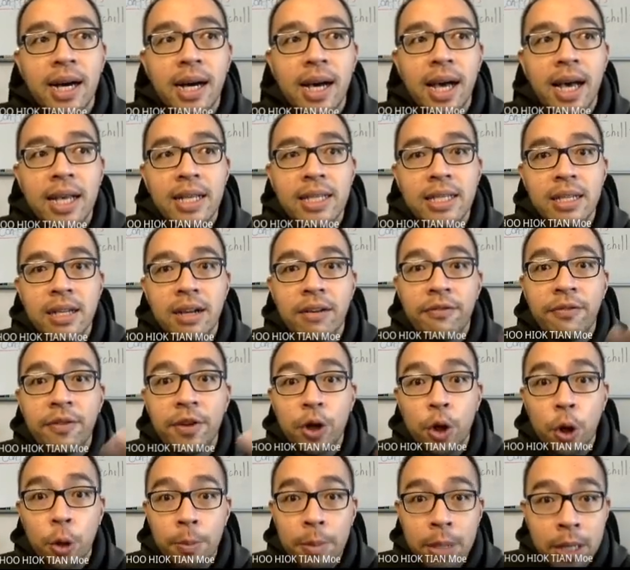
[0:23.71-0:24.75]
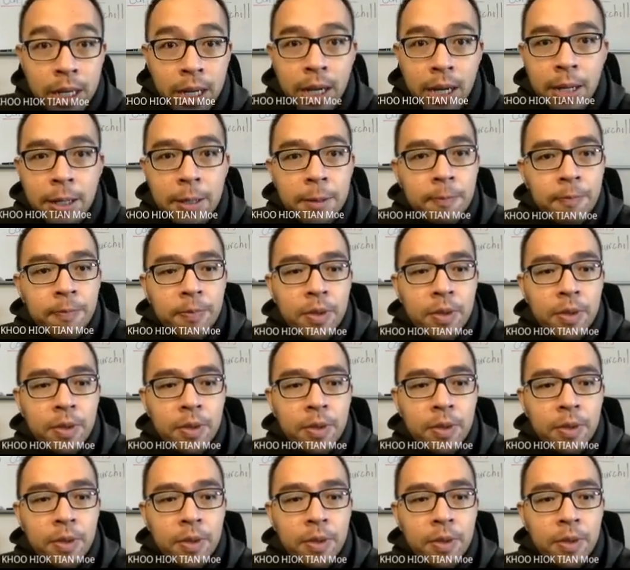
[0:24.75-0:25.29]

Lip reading: as a phenomena.